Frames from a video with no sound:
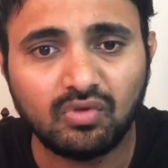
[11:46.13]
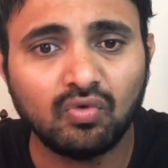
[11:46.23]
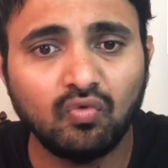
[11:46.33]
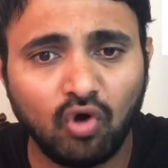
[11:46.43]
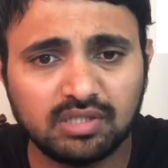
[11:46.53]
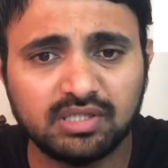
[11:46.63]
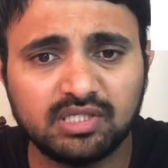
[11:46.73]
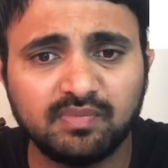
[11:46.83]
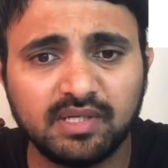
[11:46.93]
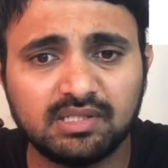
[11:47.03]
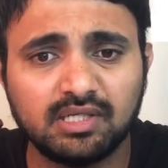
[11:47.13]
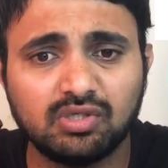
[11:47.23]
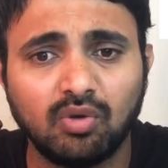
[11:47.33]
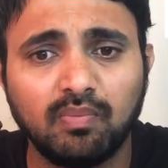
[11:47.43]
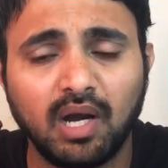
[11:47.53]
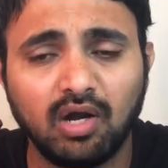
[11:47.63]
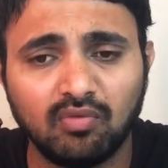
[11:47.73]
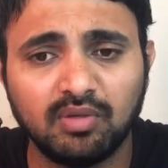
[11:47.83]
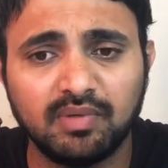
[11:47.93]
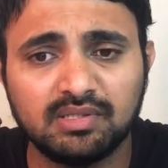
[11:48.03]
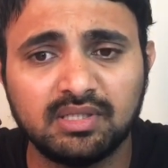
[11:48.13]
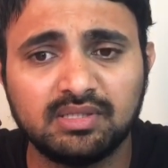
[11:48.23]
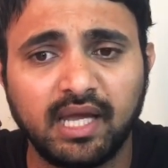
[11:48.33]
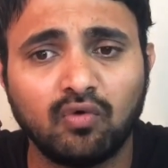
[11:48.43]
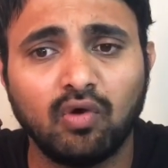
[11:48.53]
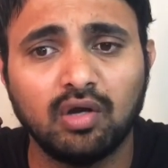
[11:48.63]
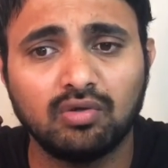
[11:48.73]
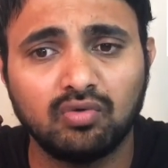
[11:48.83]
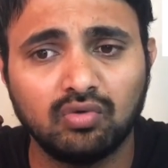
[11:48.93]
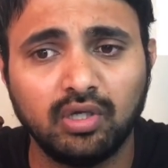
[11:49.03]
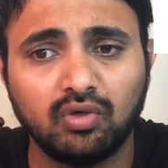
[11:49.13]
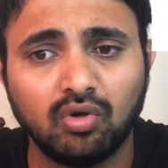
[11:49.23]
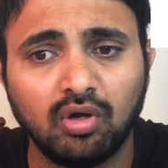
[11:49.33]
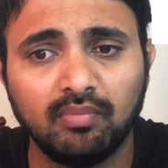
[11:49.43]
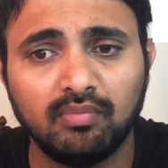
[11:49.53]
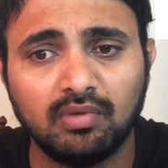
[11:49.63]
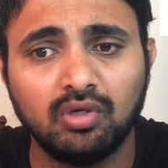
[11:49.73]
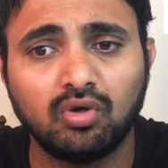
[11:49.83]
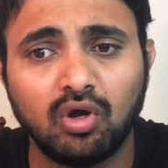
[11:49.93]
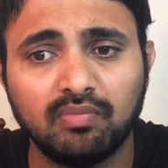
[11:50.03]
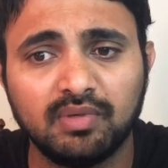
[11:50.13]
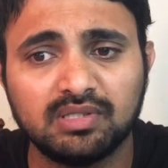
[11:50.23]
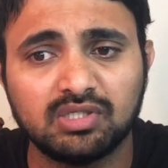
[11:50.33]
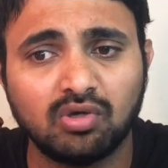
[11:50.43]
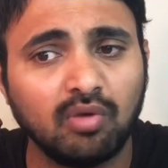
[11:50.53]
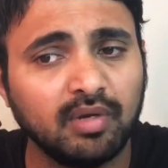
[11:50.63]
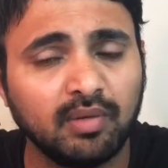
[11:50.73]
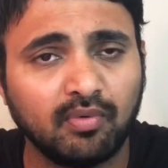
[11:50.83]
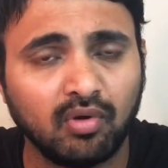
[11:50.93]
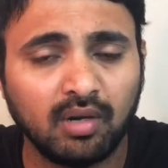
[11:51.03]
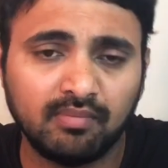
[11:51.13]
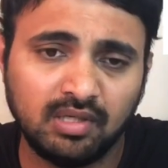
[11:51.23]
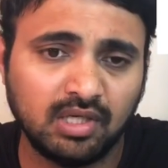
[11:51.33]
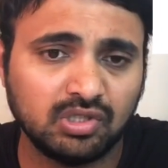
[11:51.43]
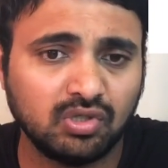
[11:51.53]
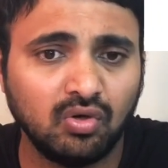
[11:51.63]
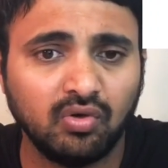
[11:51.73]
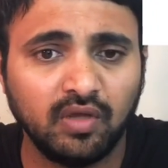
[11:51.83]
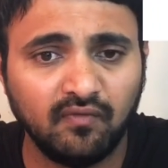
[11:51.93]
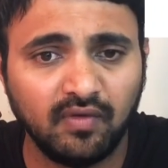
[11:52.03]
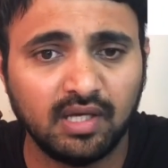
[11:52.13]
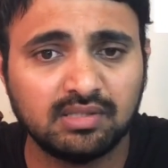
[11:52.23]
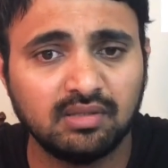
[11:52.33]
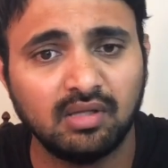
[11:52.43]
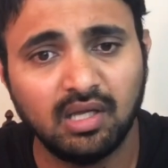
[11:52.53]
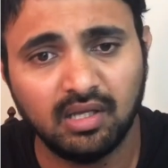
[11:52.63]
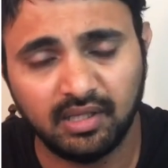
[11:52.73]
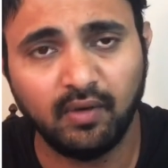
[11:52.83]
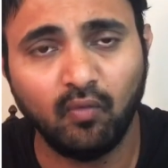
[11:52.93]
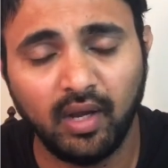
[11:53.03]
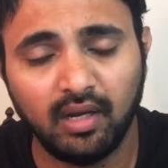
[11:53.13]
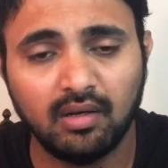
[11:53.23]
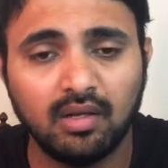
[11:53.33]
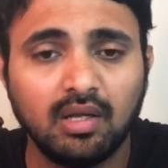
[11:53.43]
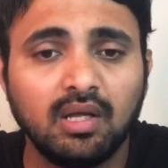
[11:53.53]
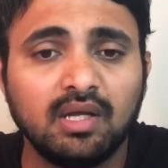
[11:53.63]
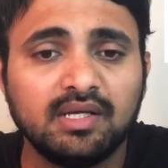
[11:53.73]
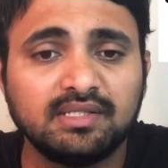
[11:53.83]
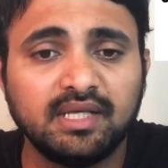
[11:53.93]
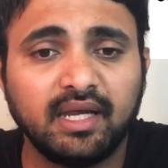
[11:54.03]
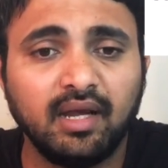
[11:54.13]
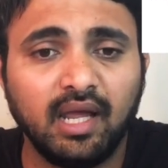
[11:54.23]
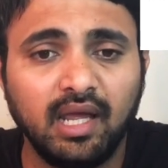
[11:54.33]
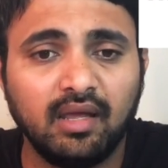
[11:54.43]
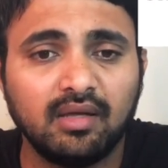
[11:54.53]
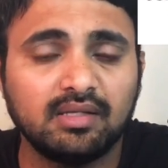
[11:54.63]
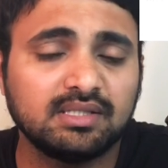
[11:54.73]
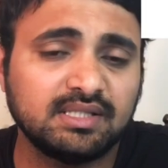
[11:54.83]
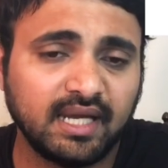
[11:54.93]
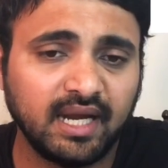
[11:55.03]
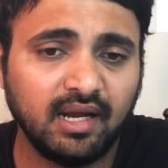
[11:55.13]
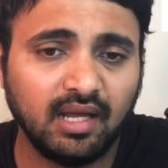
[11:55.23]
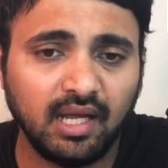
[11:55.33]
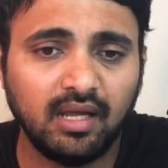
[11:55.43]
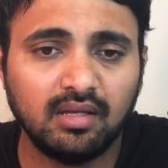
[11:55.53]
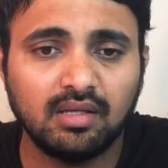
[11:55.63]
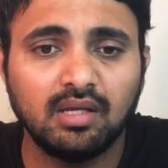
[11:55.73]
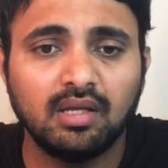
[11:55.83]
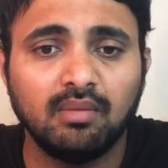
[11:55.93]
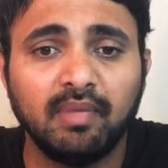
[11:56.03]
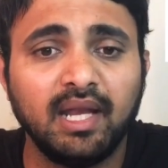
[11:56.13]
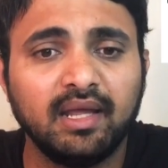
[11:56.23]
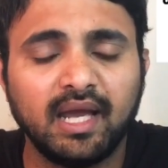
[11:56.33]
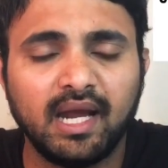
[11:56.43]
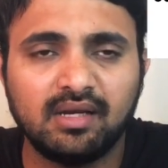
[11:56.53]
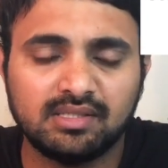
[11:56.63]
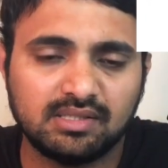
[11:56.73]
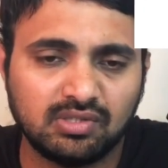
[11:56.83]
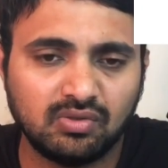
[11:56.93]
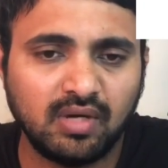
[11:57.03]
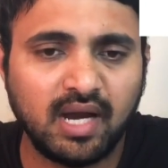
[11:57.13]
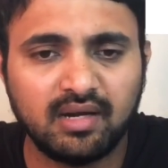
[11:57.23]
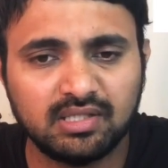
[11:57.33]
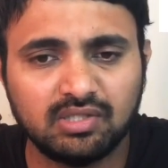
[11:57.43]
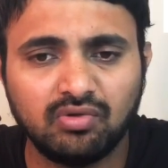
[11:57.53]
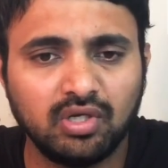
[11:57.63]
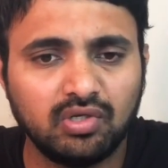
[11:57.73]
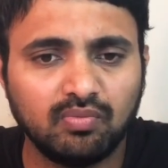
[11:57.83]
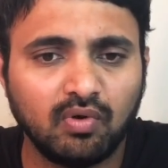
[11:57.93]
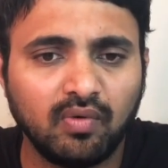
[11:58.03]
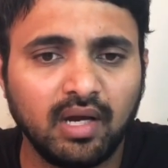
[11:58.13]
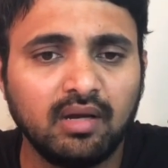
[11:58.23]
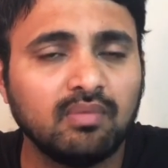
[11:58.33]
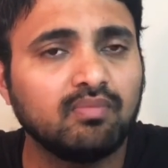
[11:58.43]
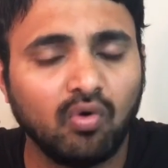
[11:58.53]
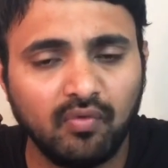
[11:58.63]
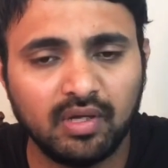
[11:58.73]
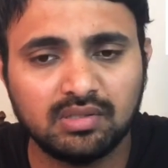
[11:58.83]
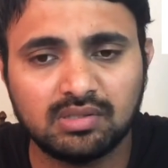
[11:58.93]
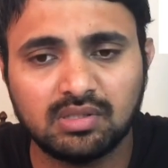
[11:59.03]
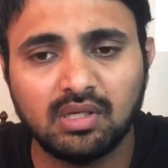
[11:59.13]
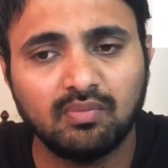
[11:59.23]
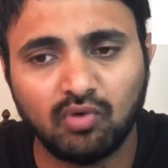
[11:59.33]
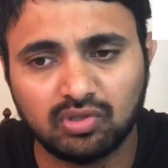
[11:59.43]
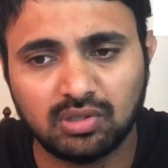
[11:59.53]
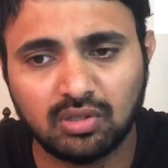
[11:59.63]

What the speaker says: was this business or part of the business acquired through the Yukon Business Nominee Program? Yes or no? If yes, then when? Second A, mailing address. So address you need to provide, province, postal